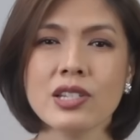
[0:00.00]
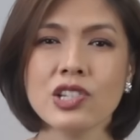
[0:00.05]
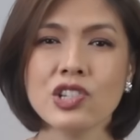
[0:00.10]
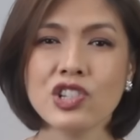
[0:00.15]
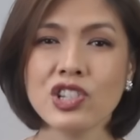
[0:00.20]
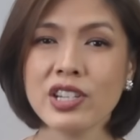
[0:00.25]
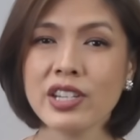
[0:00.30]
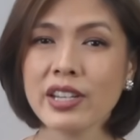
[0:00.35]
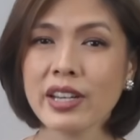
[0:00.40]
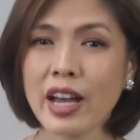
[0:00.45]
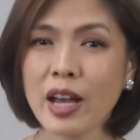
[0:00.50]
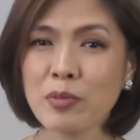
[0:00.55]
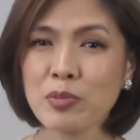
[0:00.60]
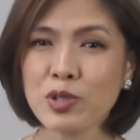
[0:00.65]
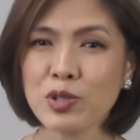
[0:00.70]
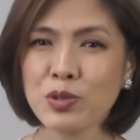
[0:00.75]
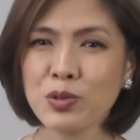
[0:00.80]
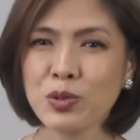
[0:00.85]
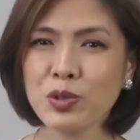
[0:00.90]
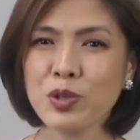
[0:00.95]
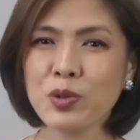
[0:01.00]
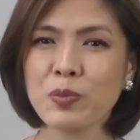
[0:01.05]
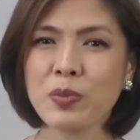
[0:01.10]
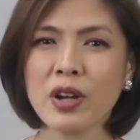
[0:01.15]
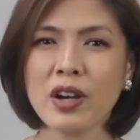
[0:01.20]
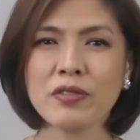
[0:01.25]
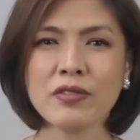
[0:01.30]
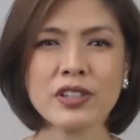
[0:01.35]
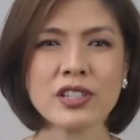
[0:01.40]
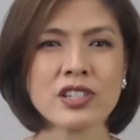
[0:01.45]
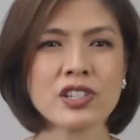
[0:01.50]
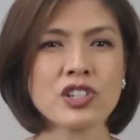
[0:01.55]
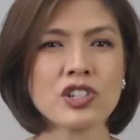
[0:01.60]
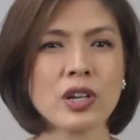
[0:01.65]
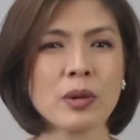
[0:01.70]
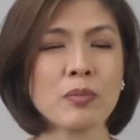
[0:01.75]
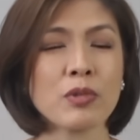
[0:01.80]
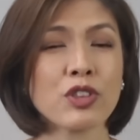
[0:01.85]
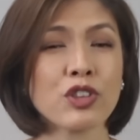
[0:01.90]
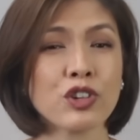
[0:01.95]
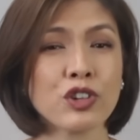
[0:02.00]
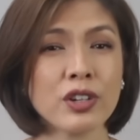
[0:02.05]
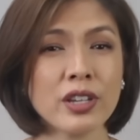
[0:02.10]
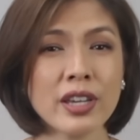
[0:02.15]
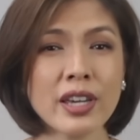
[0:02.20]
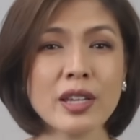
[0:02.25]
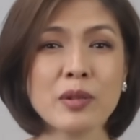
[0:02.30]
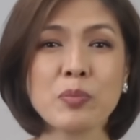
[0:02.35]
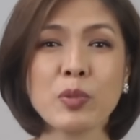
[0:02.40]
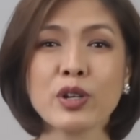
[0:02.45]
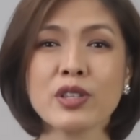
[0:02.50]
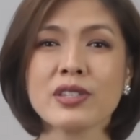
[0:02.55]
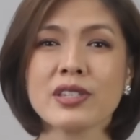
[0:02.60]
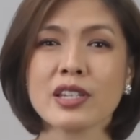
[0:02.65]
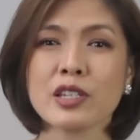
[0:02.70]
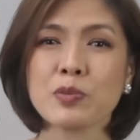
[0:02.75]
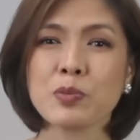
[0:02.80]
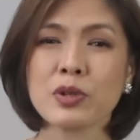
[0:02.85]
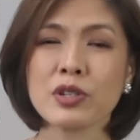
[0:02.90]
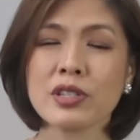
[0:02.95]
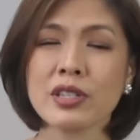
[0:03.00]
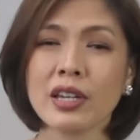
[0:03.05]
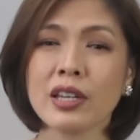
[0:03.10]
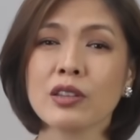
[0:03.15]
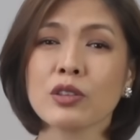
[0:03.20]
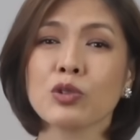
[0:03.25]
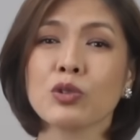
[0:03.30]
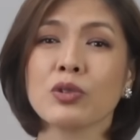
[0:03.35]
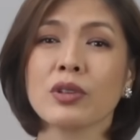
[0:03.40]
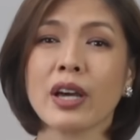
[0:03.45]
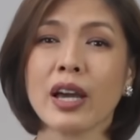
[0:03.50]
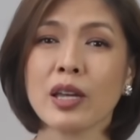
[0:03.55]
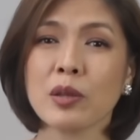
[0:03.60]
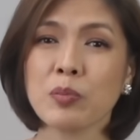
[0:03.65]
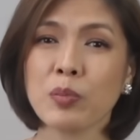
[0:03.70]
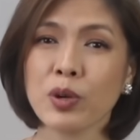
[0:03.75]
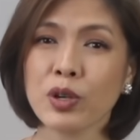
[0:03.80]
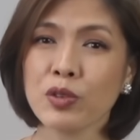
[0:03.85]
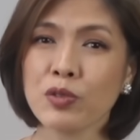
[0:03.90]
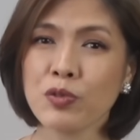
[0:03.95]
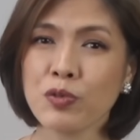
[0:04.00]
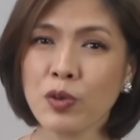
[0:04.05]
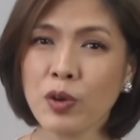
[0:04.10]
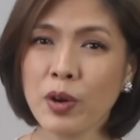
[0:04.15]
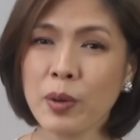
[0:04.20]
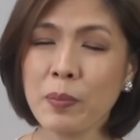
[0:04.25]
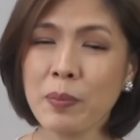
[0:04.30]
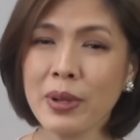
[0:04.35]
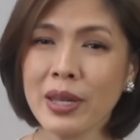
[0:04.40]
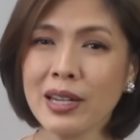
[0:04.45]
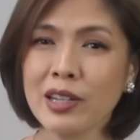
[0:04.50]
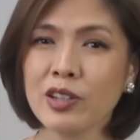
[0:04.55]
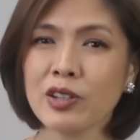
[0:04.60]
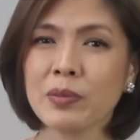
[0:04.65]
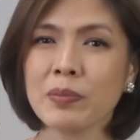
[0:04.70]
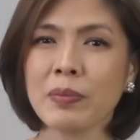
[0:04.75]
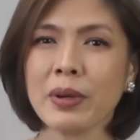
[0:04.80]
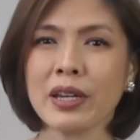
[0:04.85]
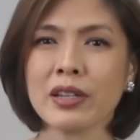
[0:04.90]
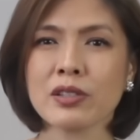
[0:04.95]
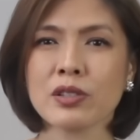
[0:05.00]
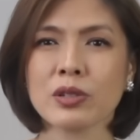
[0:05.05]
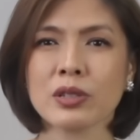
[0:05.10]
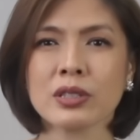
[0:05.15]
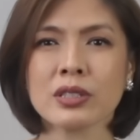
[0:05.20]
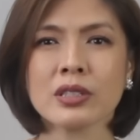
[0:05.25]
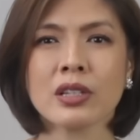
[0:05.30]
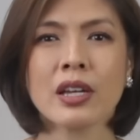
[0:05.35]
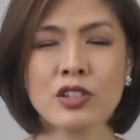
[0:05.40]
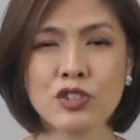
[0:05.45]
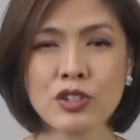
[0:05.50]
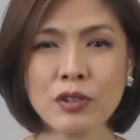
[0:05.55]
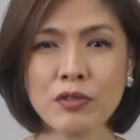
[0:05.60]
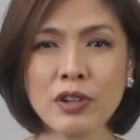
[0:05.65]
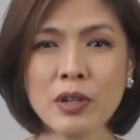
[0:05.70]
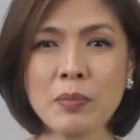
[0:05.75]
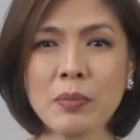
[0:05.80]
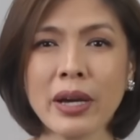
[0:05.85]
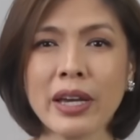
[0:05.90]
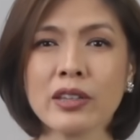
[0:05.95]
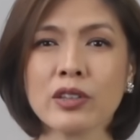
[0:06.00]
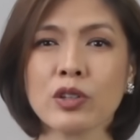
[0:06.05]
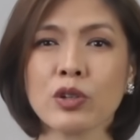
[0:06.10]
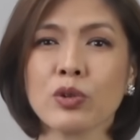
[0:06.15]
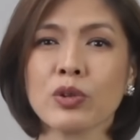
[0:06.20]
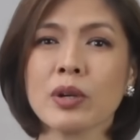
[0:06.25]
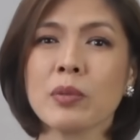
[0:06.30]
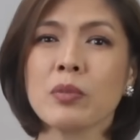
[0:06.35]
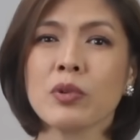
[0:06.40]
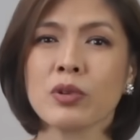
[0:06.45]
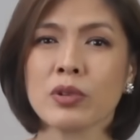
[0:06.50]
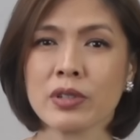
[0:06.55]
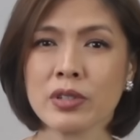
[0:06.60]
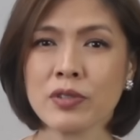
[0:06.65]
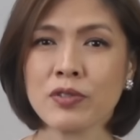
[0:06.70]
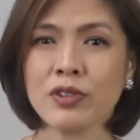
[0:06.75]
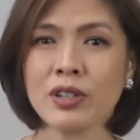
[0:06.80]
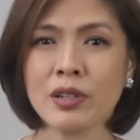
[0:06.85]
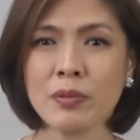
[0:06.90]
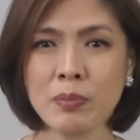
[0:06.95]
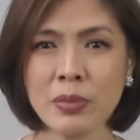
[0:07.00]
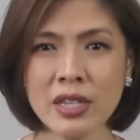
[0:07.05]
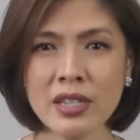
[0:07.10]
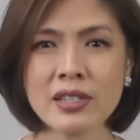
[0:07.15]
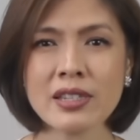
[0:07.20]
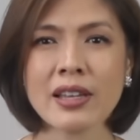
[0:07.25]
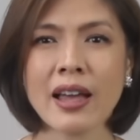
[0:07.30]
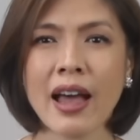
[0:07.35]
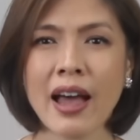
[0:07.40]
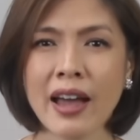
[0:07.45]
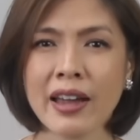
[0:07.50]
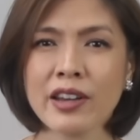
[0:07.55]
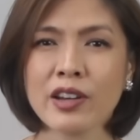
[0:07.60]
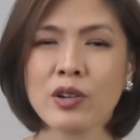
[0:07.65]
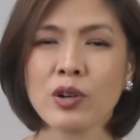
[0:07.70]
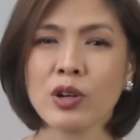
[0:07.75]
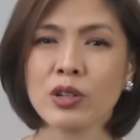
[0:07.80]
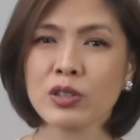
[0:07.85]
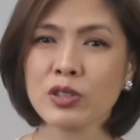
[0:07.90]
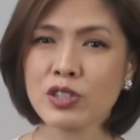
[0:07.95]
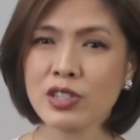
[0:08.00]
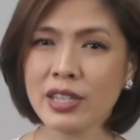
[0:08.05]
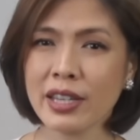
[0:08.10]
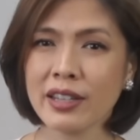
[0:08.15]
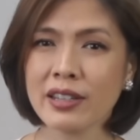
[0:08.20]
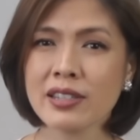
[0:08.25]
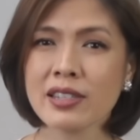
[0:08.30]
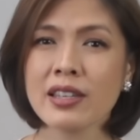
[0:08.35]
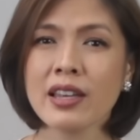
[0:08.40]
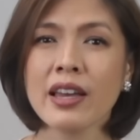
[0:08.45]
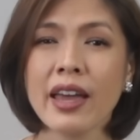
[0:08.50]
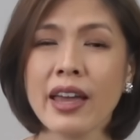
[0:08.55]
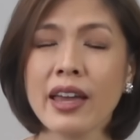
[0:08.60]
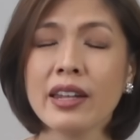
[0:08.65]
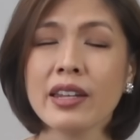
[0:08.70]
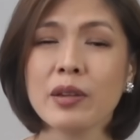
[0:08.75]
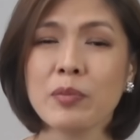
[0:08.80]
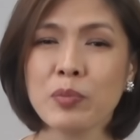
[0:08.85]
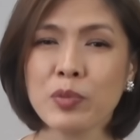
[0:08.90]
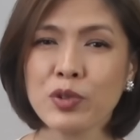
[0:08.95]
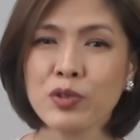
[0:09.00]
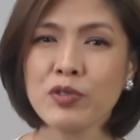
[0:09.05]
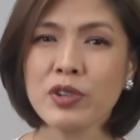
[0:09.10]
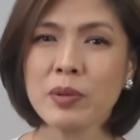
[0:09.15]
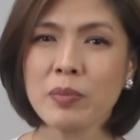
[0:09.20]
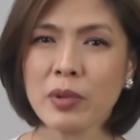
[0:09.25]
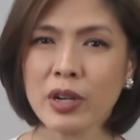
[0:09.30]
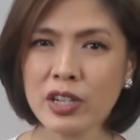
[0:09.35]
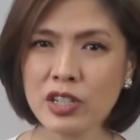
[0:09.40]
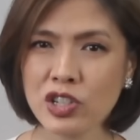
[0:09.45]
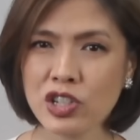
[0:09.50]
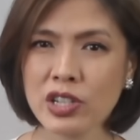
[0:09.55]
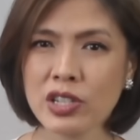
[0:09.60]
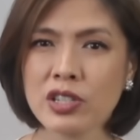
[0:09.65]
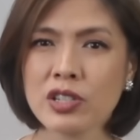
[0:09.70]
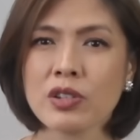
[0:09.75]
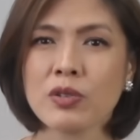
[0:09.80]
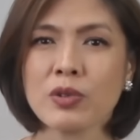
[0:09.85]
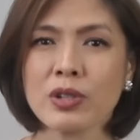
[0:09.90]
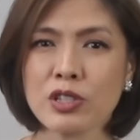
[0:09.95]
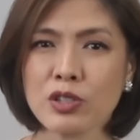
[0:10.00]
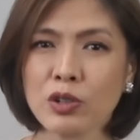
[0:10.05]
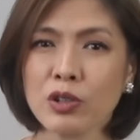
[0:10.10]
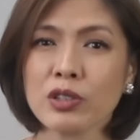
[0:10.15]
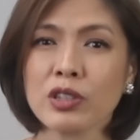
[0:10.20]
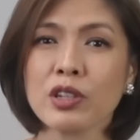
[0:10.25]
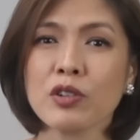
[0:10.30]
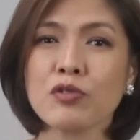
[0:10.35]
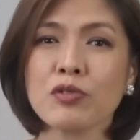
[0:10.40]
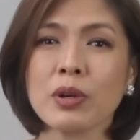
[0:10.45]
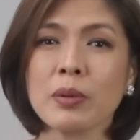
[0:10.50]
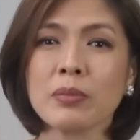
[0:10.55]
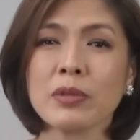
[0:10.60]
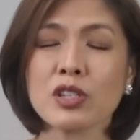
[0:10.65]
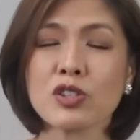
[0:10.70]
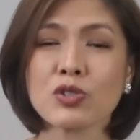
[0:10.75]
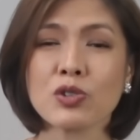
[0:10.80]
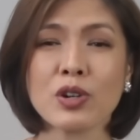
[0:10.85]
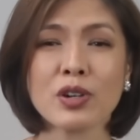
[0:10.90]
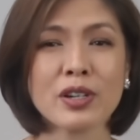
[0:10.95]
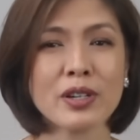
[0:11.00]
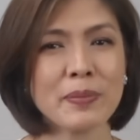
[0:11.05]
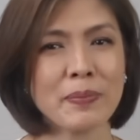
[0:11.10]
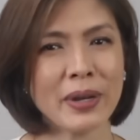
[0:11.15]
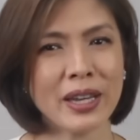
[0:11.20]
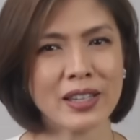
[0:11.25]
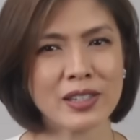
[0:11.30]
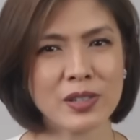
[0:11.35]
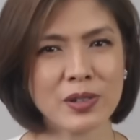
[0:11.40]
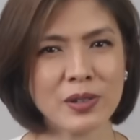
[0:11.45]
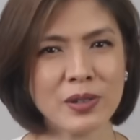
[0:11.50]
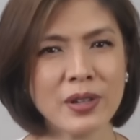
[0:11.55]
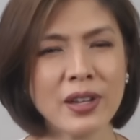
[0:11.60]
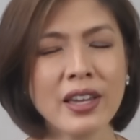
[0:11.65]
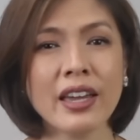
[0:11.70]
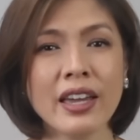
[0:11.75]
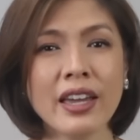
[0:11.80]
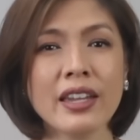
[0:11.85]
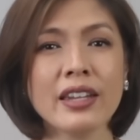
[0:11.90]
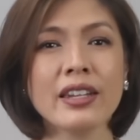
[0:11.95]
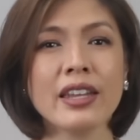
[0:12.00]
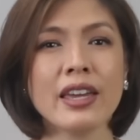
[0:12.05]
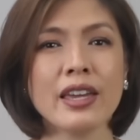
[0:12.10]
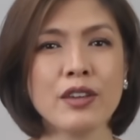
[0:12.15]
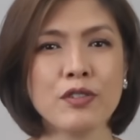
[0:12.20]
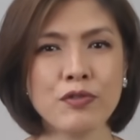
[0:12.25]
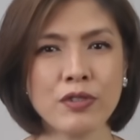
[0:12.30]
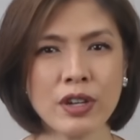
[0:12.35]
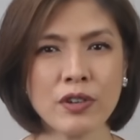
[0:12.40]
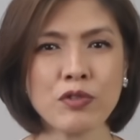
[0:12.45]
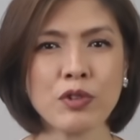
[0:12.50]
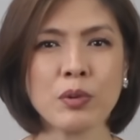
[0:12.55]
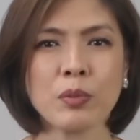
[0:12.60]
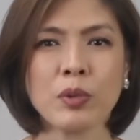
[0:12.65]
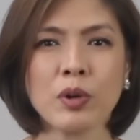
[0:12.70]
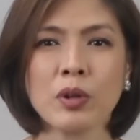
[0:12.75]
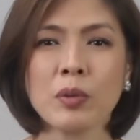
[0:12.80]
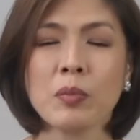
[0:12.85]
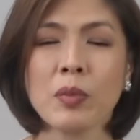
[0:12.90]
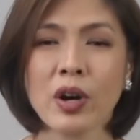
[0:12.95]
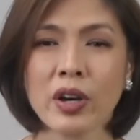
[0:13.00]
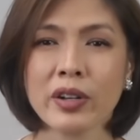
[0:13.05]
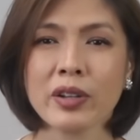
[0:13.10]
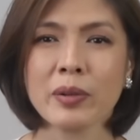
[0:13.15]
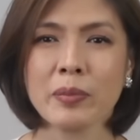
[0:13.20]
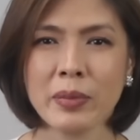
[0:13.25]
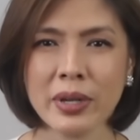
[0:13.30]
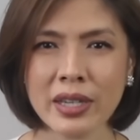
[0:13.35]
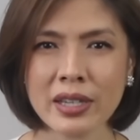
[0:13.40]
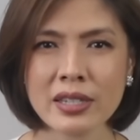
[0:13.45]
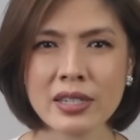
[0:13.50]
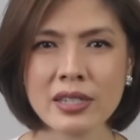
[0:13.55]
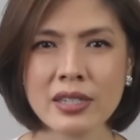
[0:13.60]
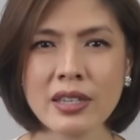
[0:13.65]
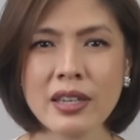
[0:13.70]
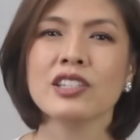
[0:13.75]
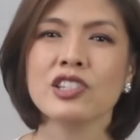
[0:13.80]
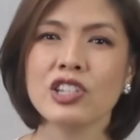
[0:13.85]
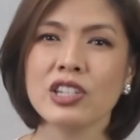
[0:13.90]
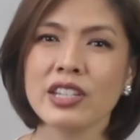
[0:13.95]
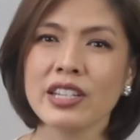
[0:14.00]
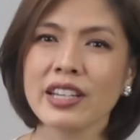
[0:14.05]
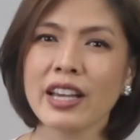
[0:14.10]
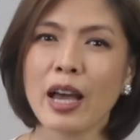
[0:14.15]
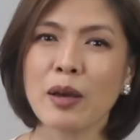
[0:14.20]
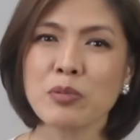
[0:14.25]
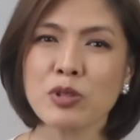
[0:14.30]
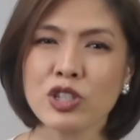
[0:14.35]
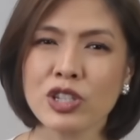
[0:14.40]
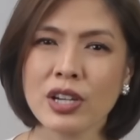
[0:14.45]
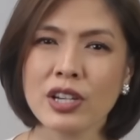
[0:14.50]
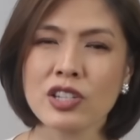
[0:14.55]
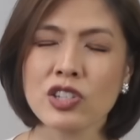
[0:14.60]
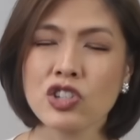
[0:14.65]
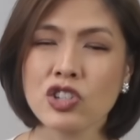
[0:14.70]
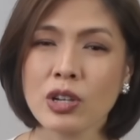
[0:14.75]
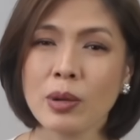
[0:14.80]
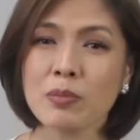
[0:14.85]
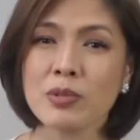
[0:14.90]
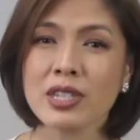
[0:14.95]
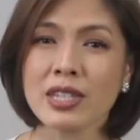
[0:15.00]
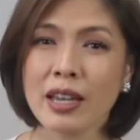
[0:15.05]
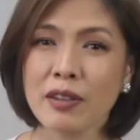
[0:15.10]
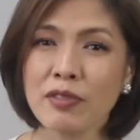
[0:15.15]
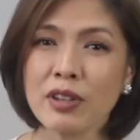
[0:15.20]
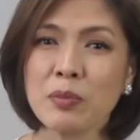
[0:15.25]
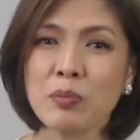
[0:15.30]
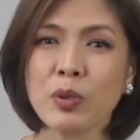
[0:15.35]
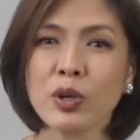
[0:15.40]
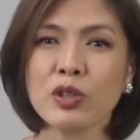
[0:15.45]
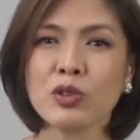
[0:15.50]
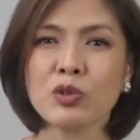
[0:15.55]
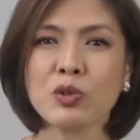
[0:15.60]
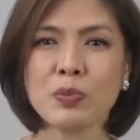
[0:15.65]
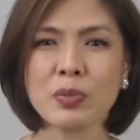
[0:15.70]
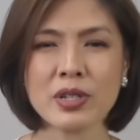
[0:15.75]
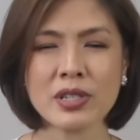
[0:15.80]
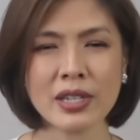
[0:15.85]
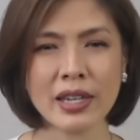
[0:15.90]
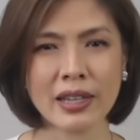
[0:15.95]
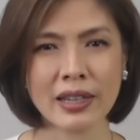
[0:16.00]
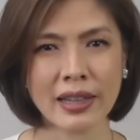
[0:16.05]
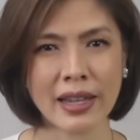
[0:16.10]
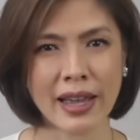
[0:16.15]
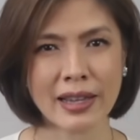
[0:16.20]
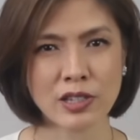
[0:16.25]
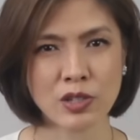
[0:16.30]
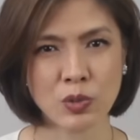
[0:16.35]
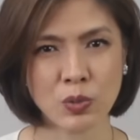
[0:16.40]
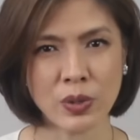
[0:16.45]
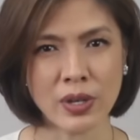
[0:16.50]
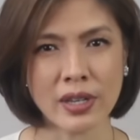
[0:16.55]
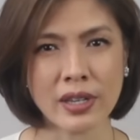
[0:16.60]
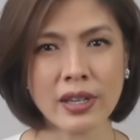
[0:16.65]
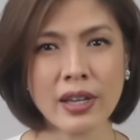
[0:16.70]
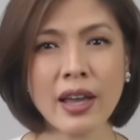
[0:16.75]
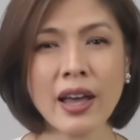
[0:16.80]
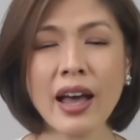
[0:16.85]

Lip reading: GTCAP's 2Q profits jumped 38.6% to 9.4 billion pesos, driven by Toyota Motor Philippines' higher auto sales and improving margins resulting from the stronger peso and a favorable model mix. GTCAP shares jumped 7.2% last week.